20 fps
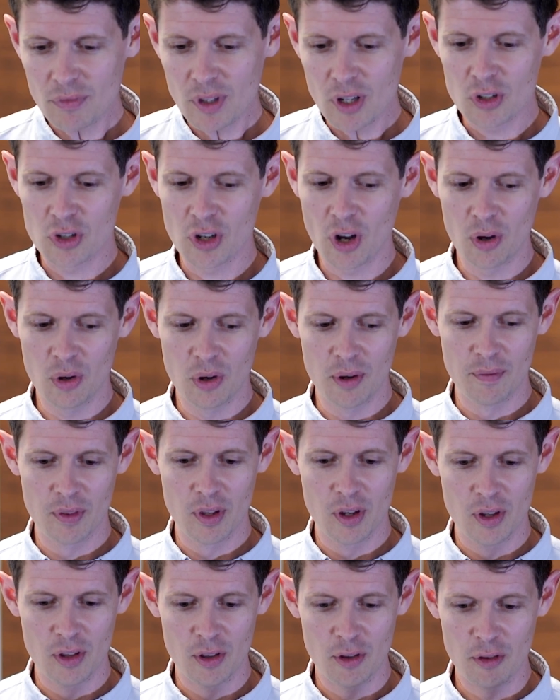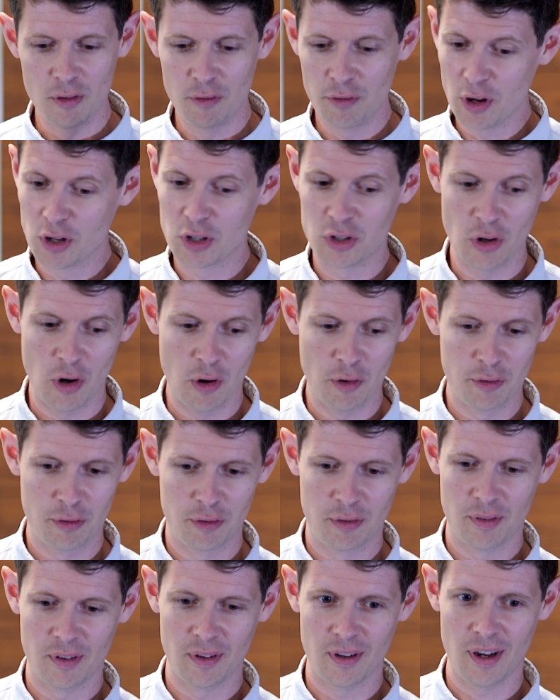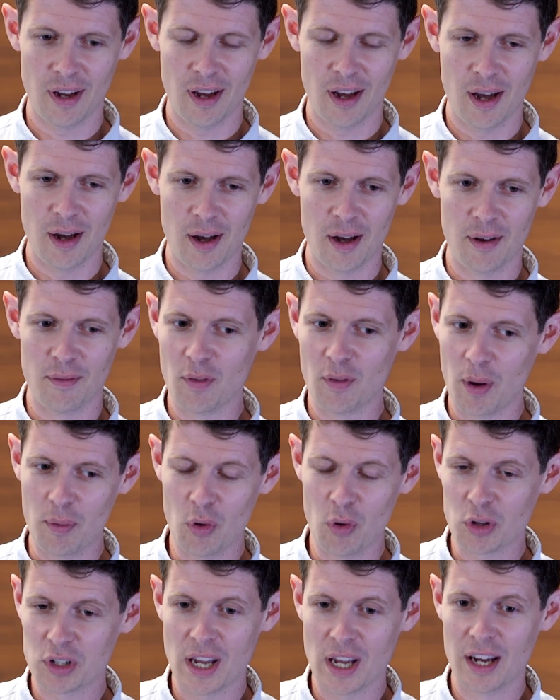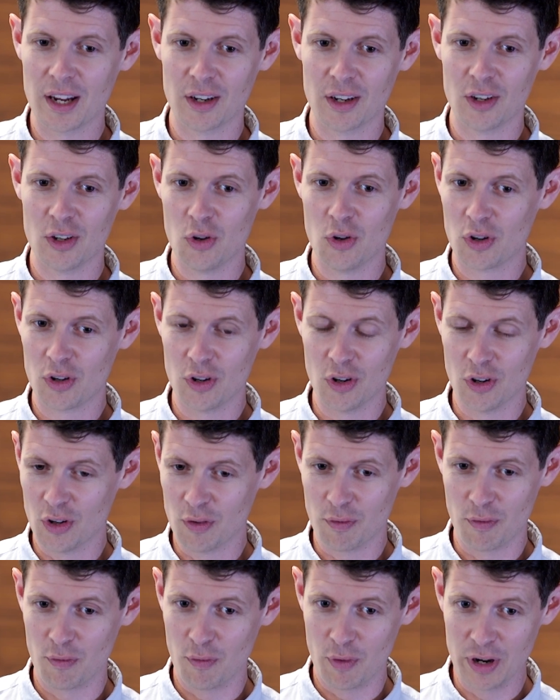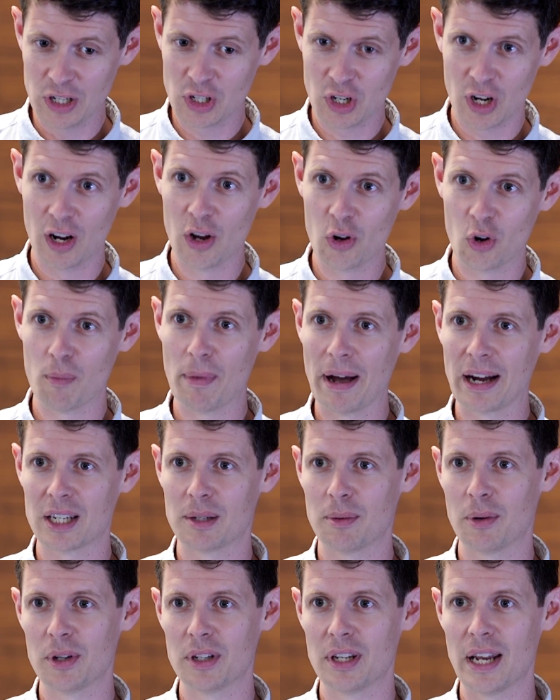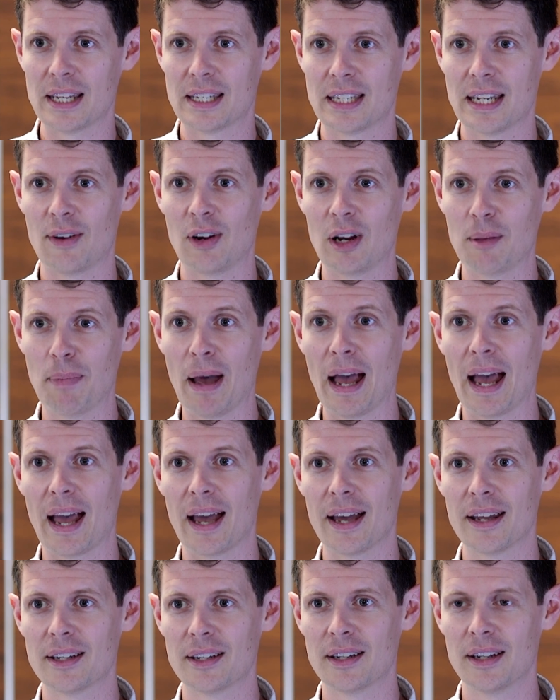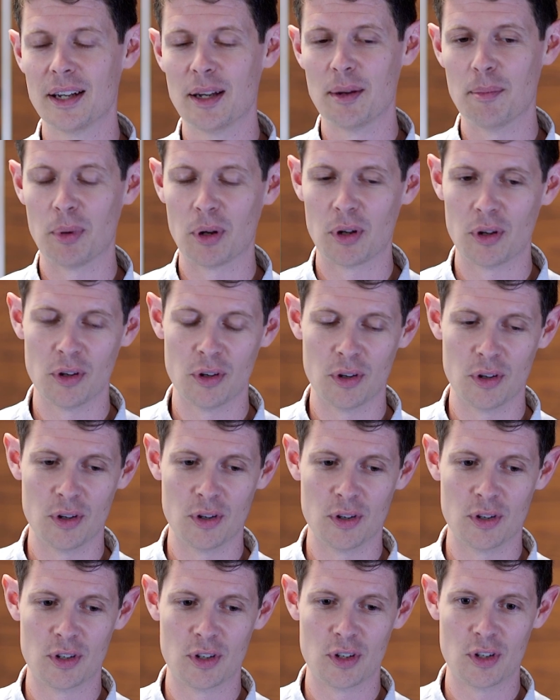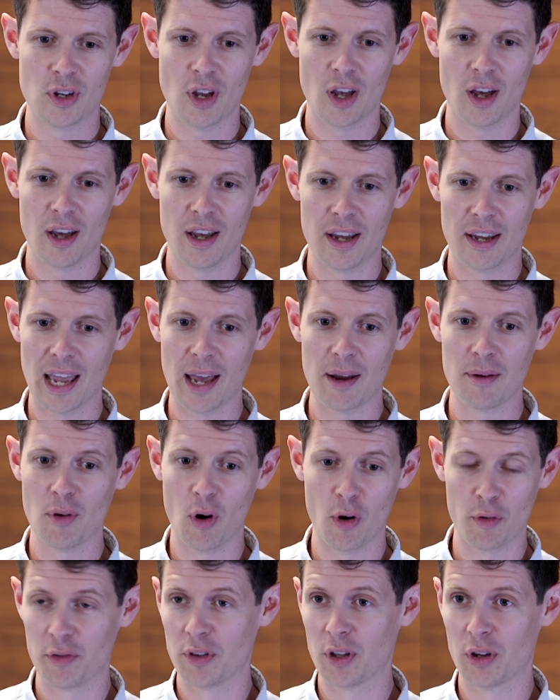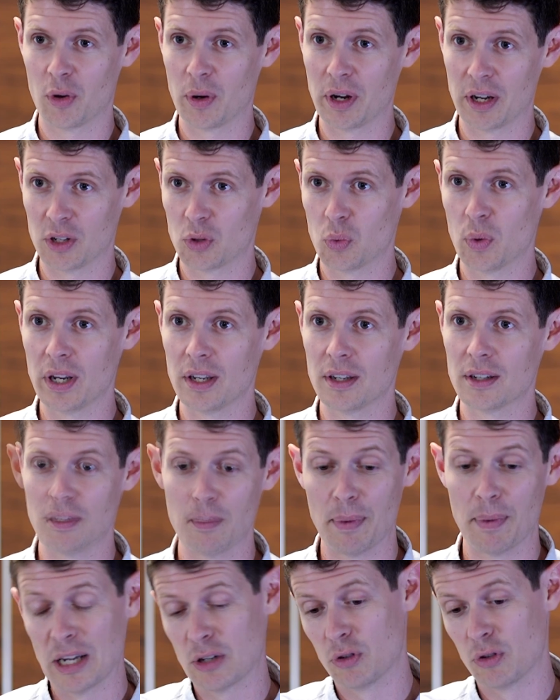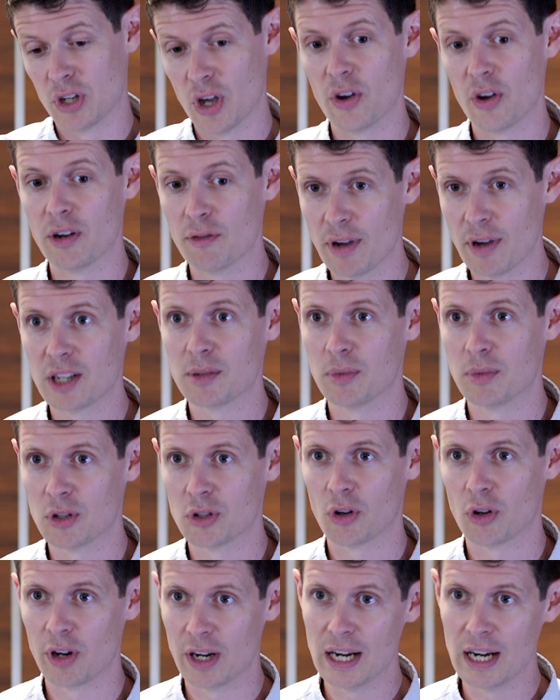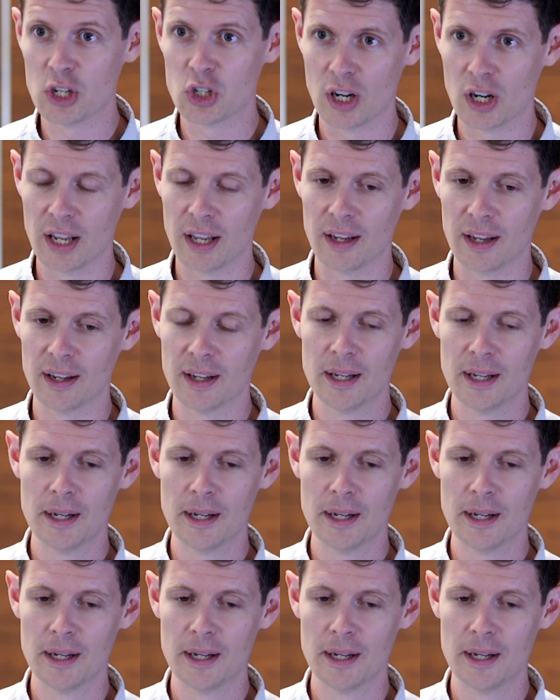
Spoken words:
So first off, I'm not saying reaching a local maxima is necessarily bad, because it can offer the quickest wins, the best return on investment, initially.